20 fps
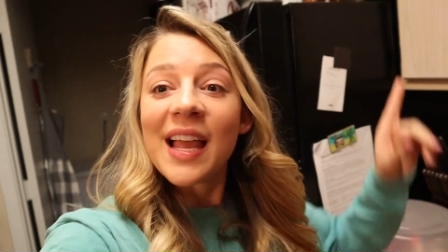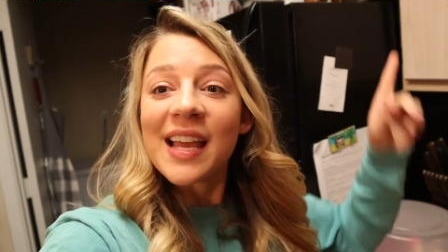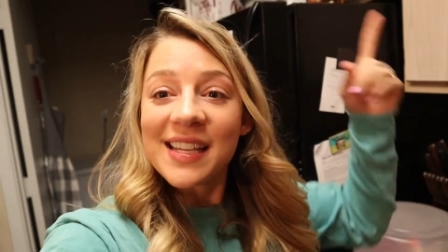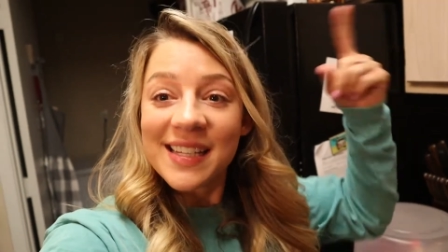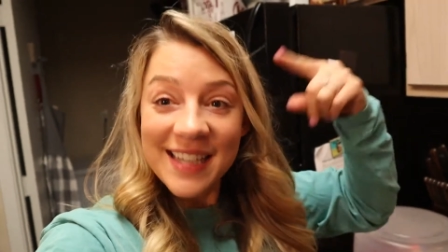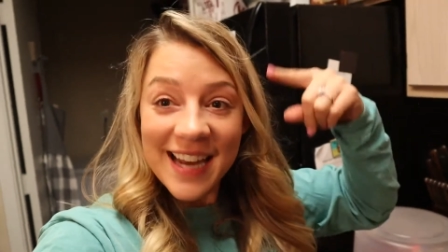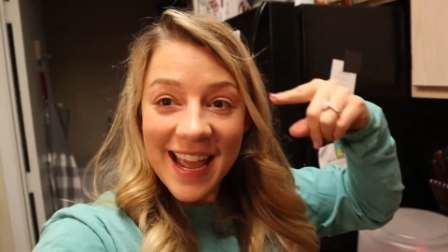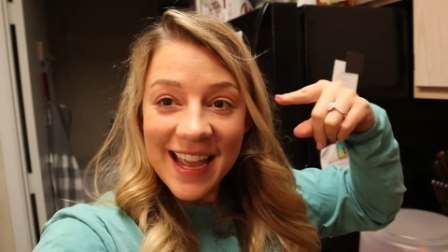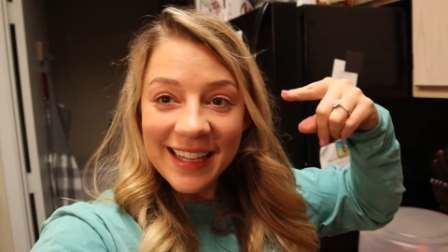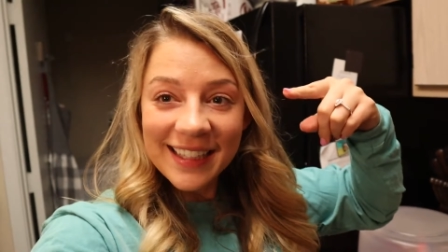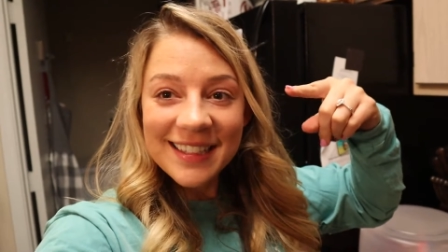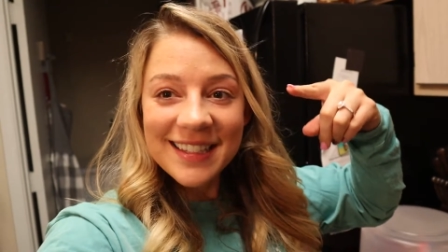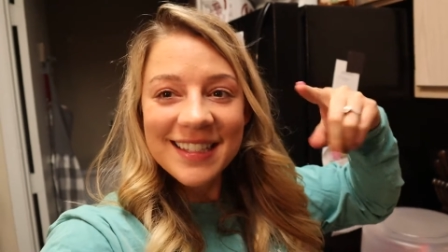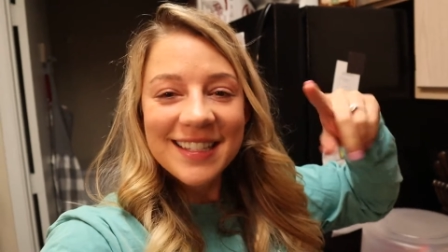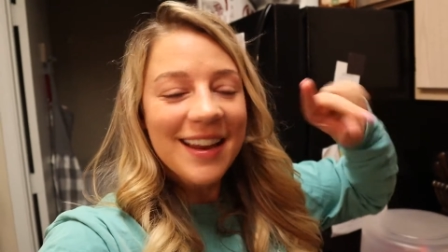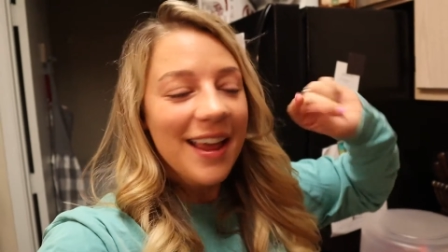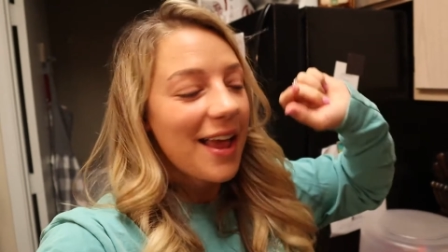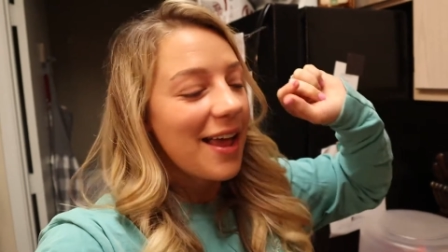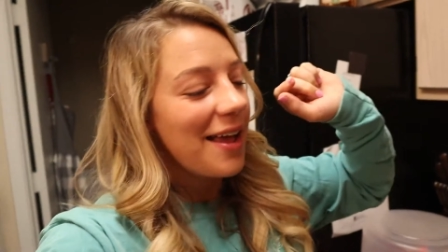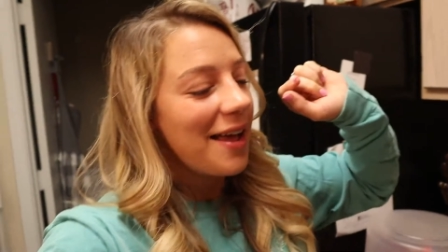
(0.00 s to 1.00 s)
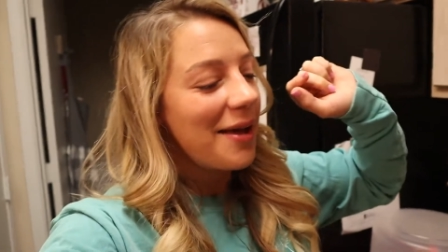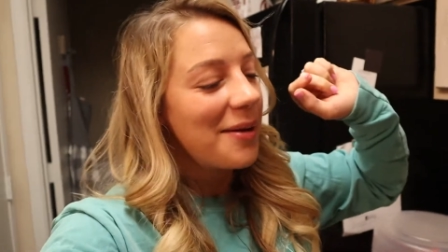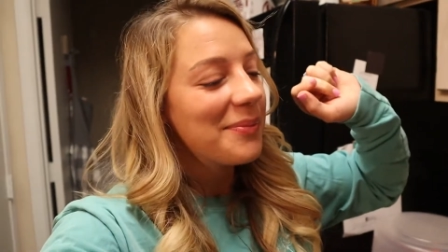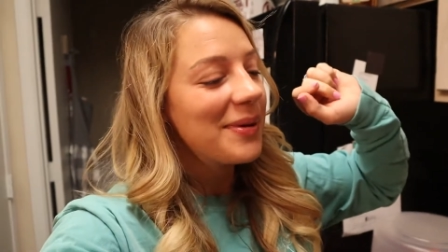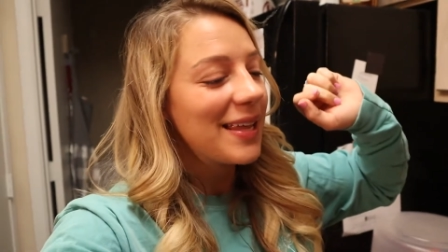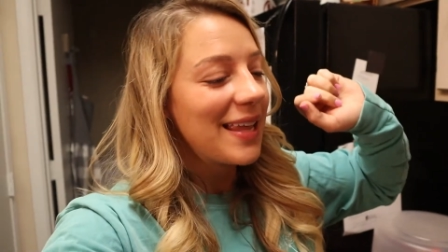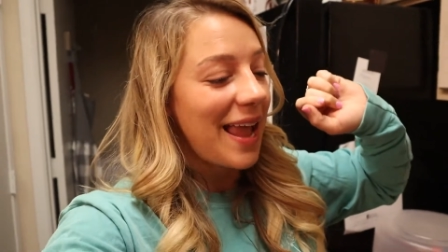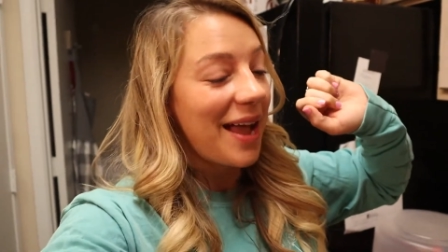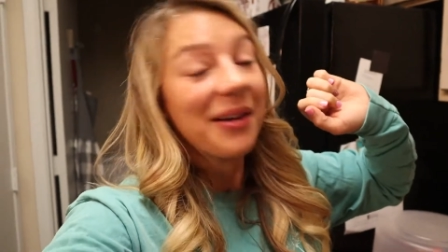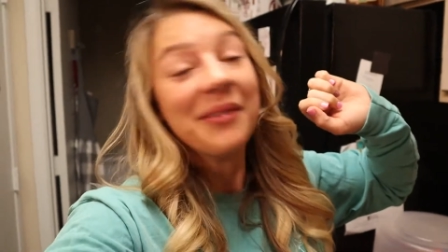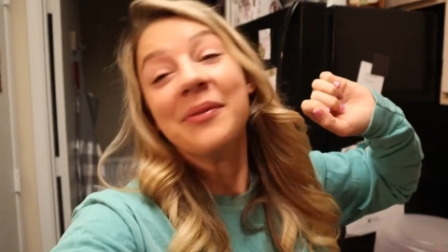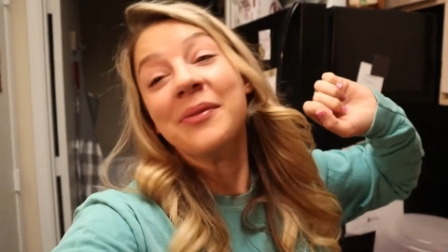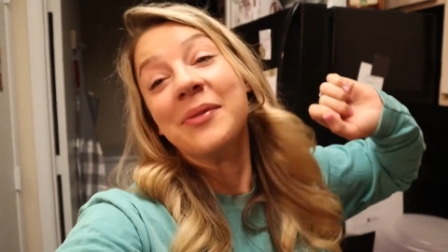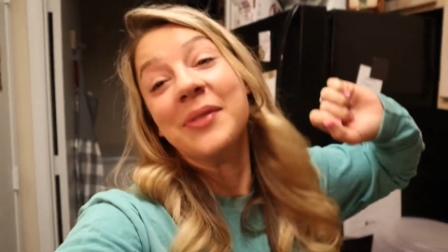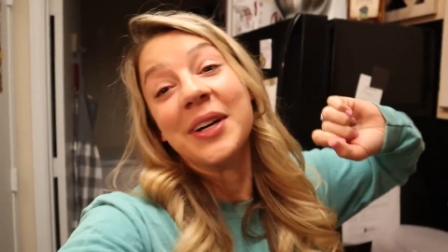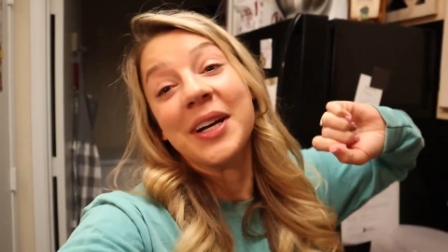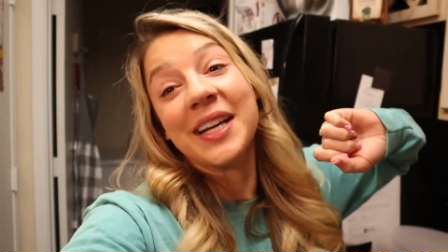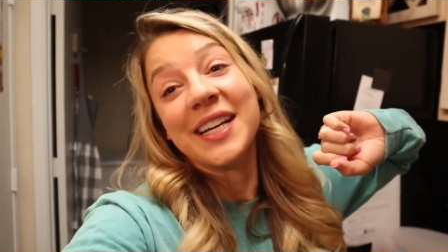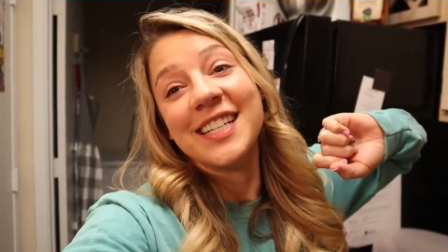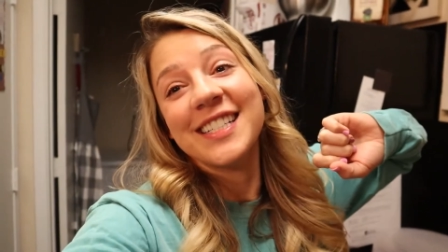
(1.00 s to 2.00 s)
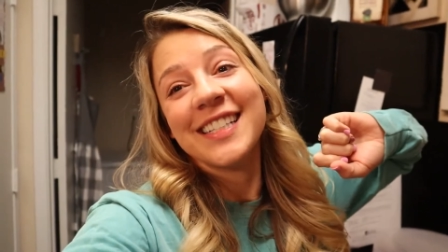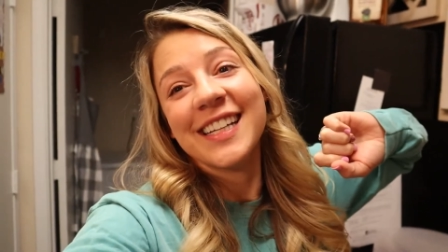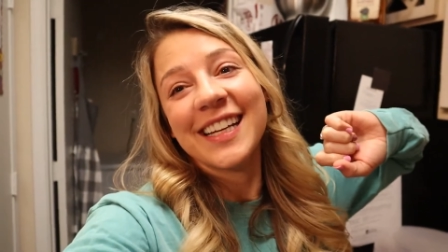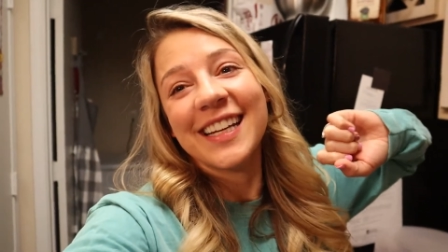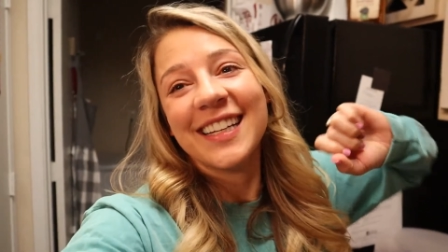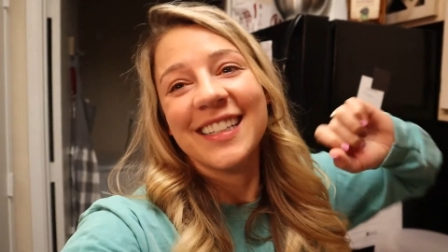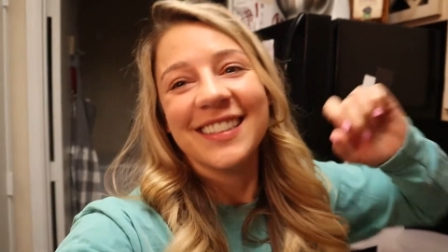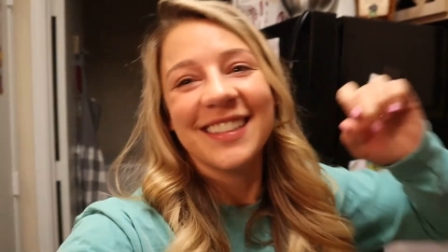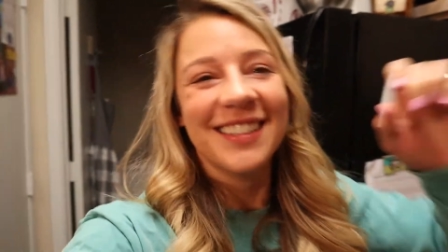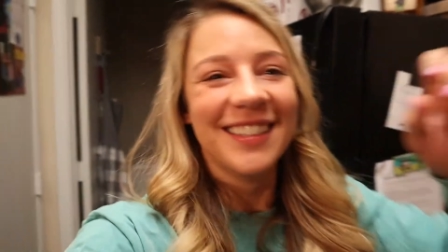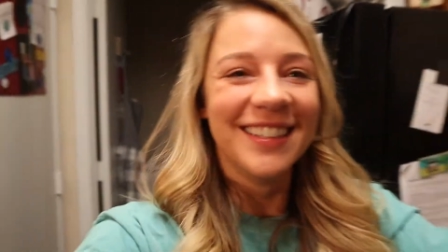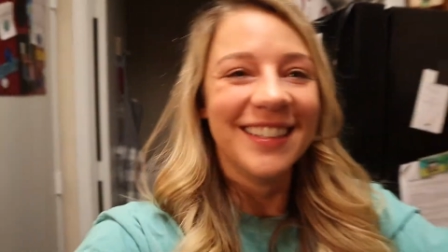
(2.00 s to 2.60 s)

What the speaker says: next. But yeah, we're gonna dig in.